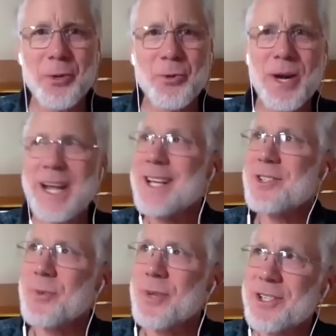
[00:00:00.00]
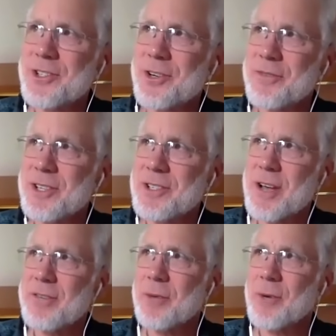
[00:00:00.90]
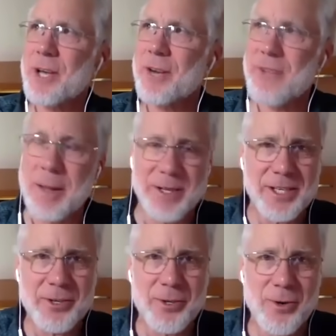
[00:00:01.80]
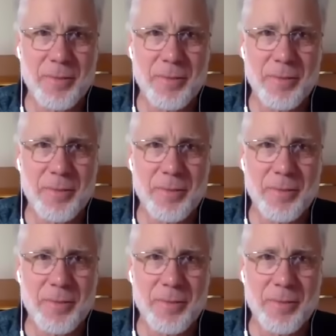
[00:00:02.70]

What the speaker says: you raised religiously or philosophically? What kind of family did you grow